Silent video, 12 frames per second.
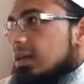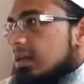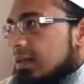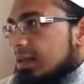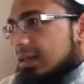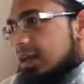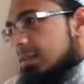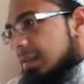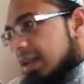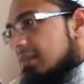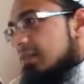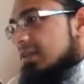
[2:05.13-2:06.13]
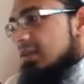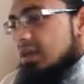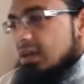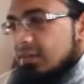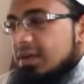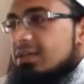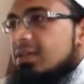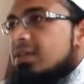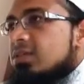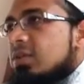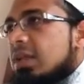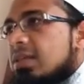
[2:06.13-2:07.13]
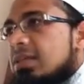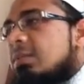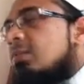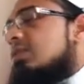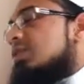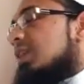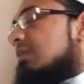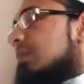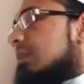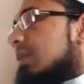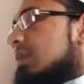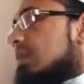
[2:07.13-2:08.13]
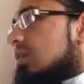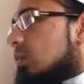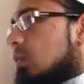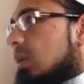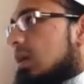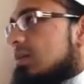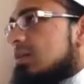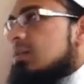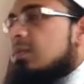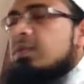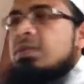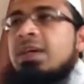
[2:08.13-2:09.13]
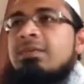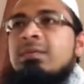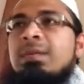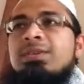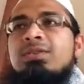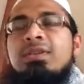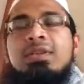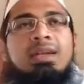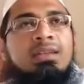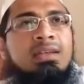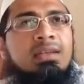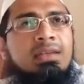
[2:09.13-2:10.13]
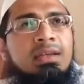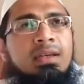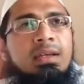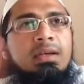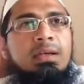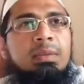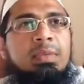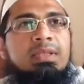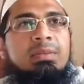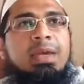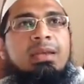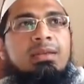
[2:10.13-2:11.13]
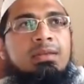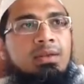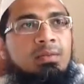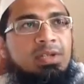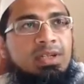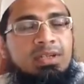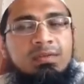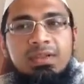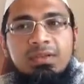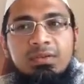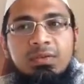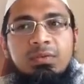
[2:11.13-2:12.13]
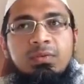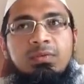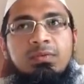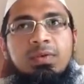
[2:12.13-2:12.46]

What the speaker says: There are benefits, there are advantages to that, some of which have been mentioned in the Quran, some of which have been mentioned in the Hadith, but the main objective is to